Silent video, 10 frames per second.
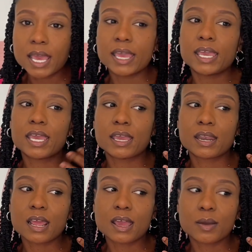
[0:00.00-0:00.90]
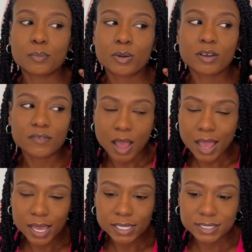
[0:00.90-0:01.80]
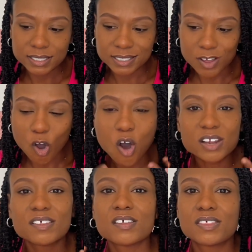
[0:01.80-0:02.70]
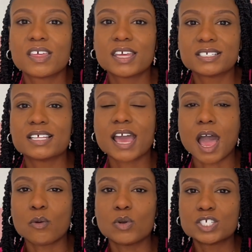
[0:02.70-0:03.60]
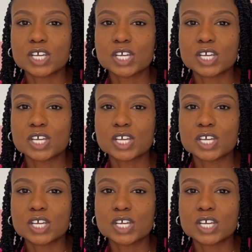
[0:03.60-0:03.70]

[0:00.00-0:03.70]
It provides all of the things that I wish